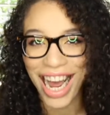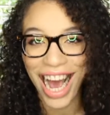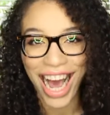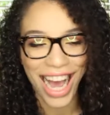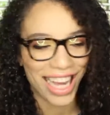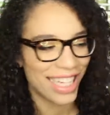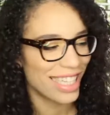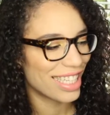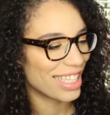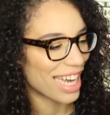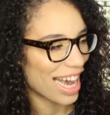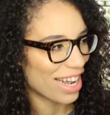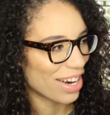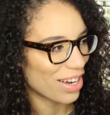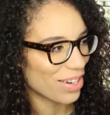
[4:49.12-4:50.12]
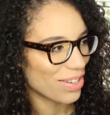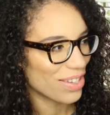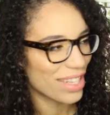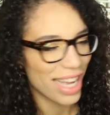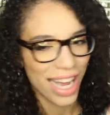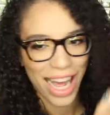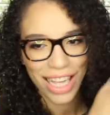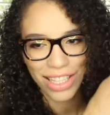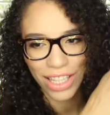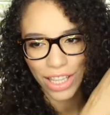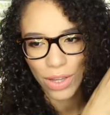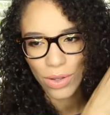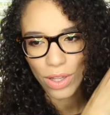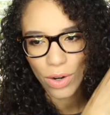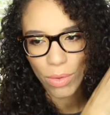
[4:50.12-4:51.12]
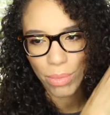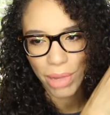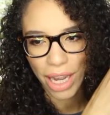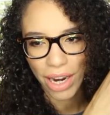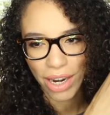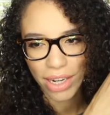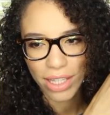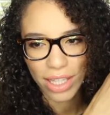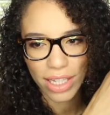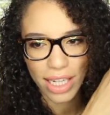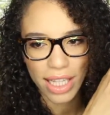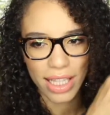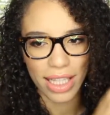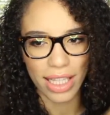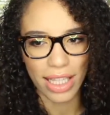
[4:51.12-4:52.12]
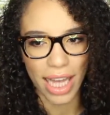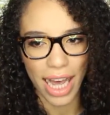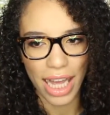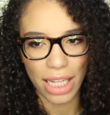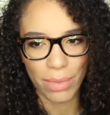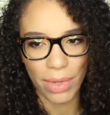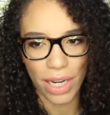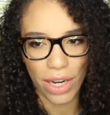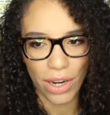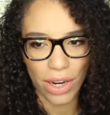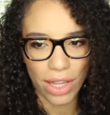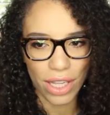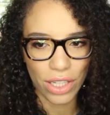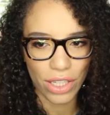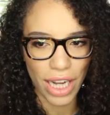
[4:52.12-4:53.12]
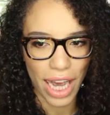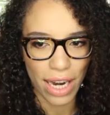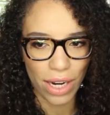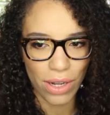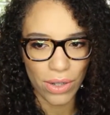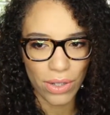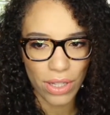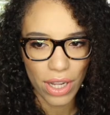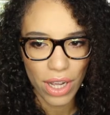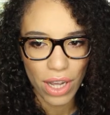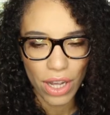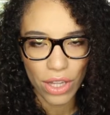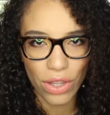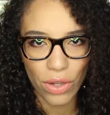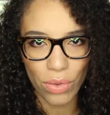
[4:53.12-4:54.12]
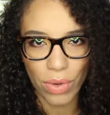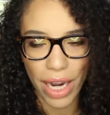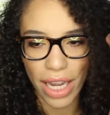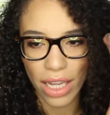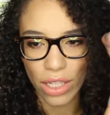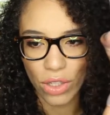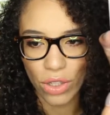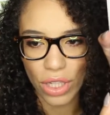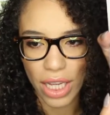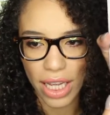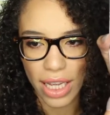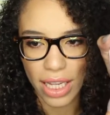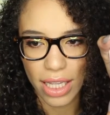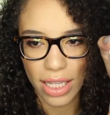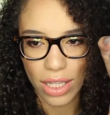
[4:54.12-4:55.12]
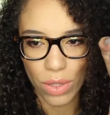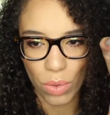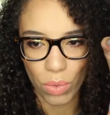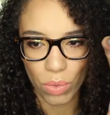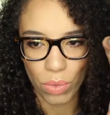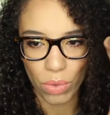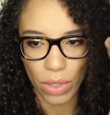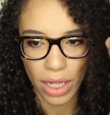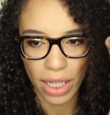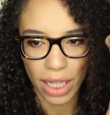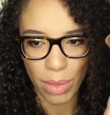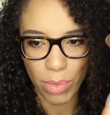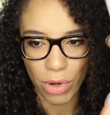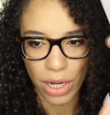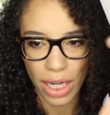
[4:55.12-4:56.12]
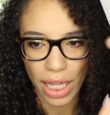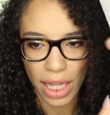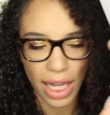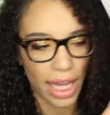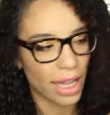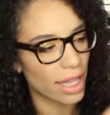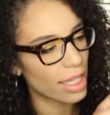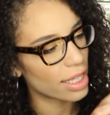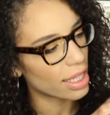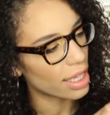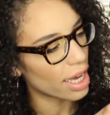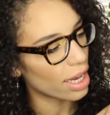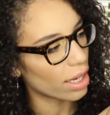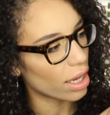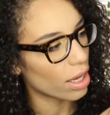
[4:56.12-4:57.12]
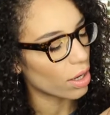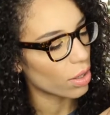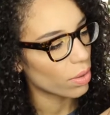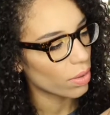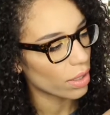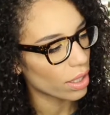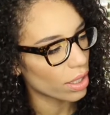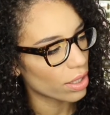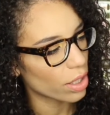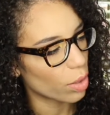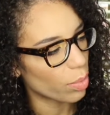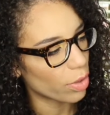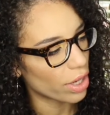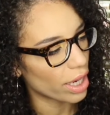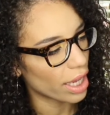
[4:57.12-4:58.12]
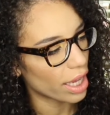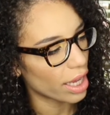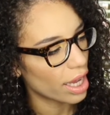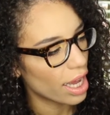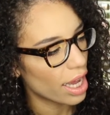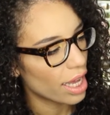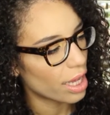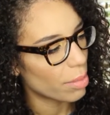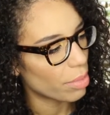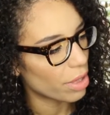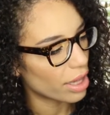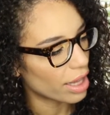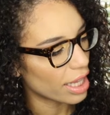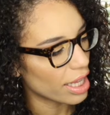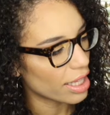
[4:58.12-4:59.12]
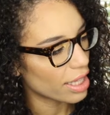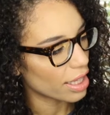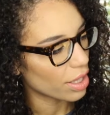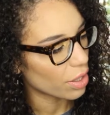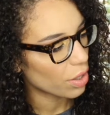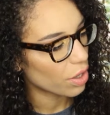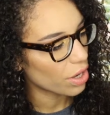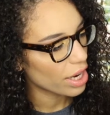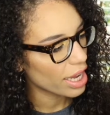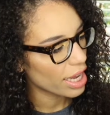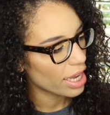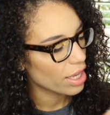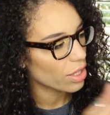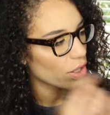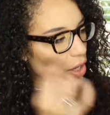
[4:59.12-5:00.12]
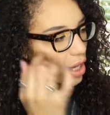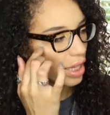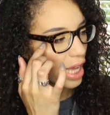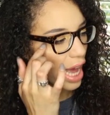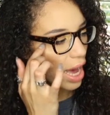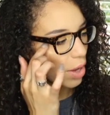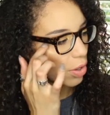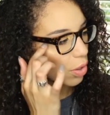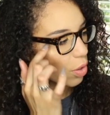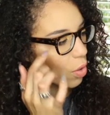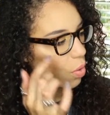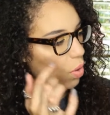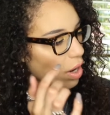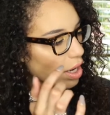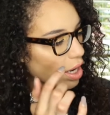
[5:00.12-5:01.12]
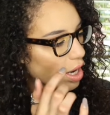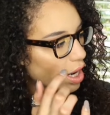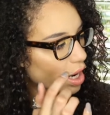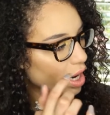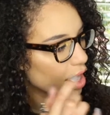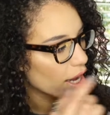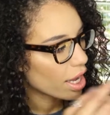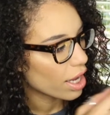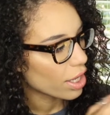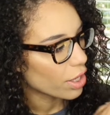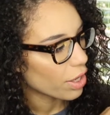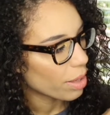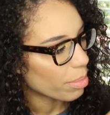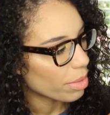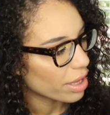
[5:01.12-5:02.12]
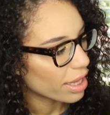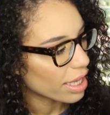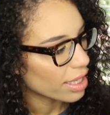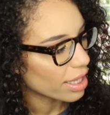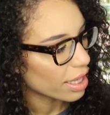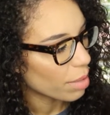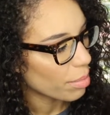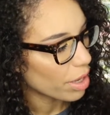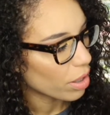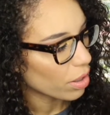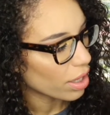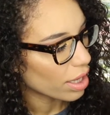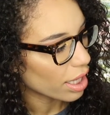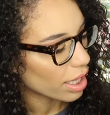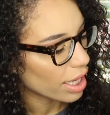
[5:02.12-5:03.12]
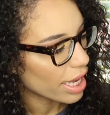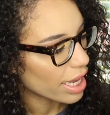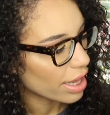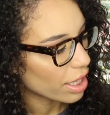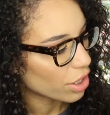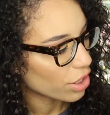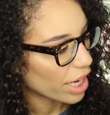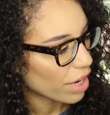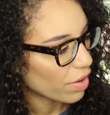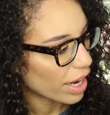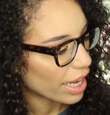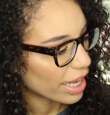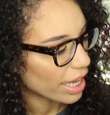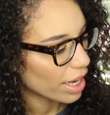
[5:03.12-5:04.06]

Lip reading: eyeshadows. It has a cute little mirror. It's a decent size, but here are the shadows. The range is really pretty. Like this yellow looks so pretty. And put this in the crease or on the outer corner. You can put this in the middle of the lid, this shade right